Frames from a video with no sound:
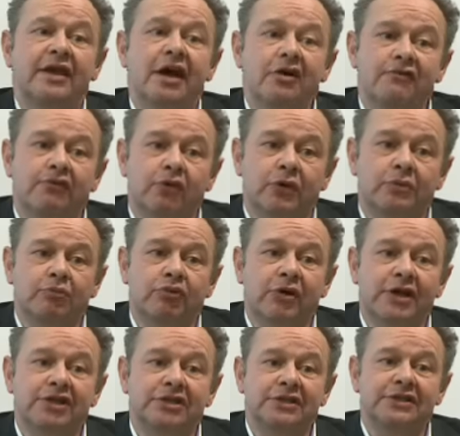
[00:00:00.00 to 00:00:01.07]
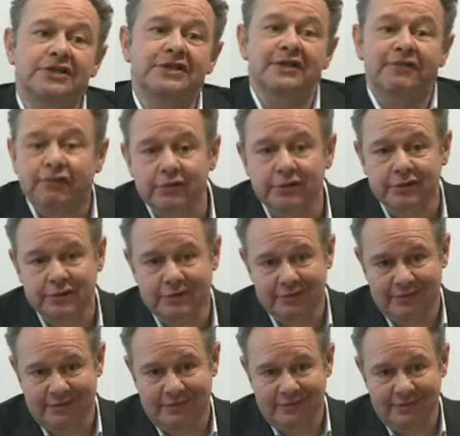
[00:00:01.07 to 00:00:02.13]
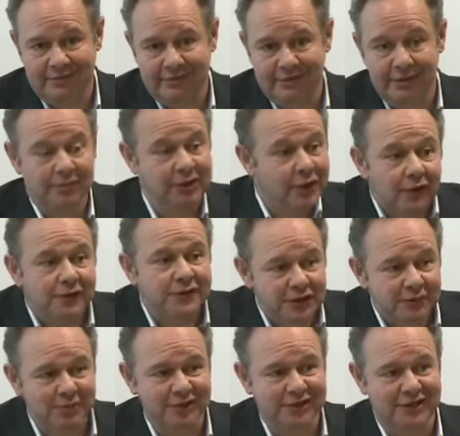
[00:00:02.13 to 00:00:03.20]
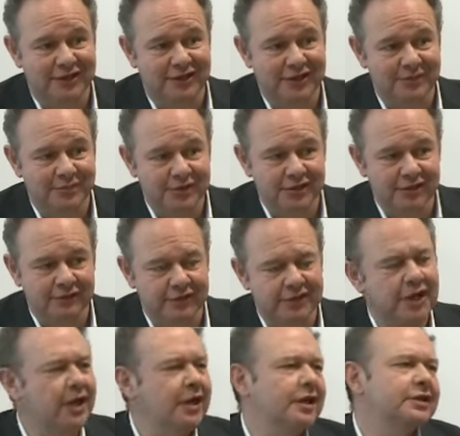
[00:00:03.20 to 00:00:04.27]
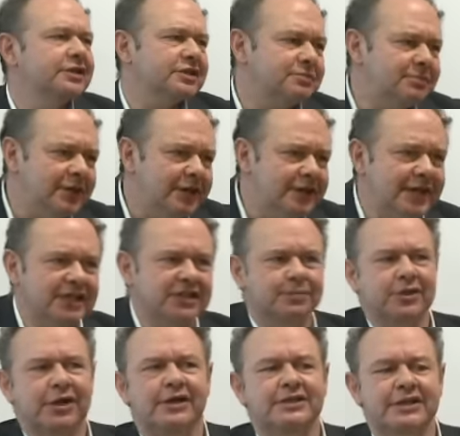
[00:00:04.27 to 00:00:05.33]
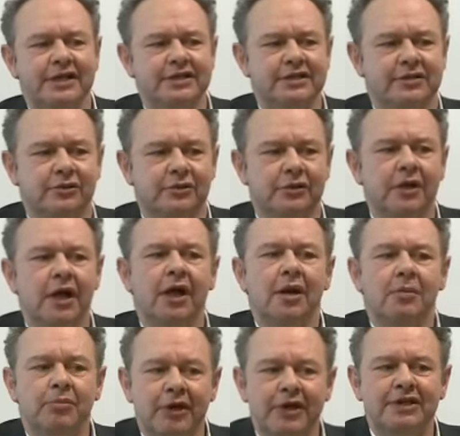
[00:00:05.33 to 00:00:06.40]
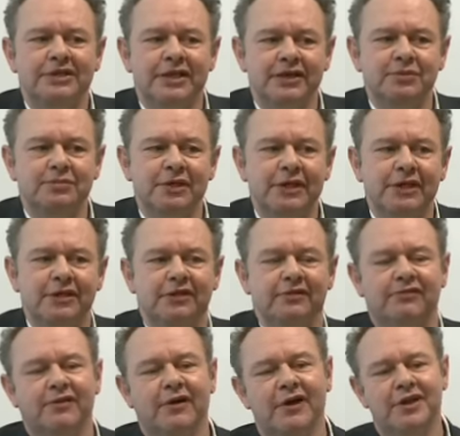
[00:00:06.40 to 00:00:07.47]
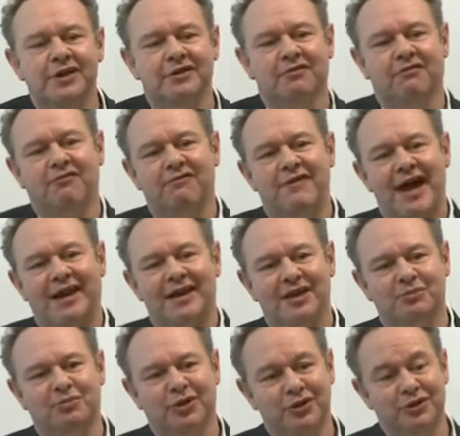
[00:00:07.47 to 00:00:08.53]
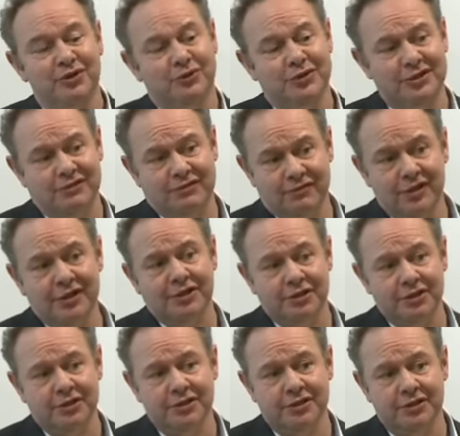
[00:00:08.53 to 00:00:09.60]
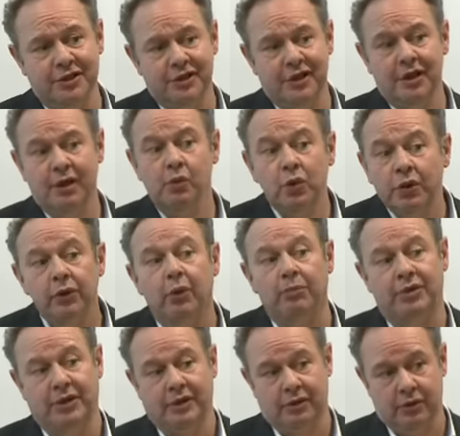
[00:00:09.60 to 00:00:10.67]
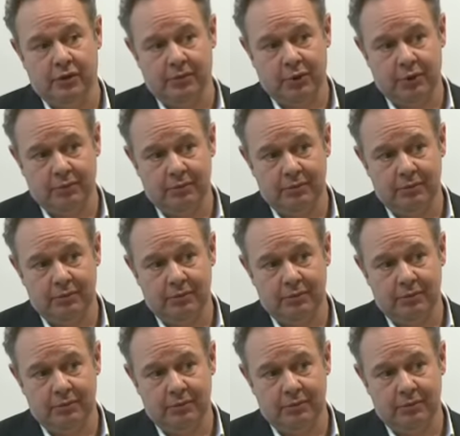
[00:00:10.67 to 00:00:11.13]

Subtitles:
the overall impression is different because he's particularly observant. Doesn't mean it has to be identical, but it does mean the finding of valid but not infringed will not be uncommon,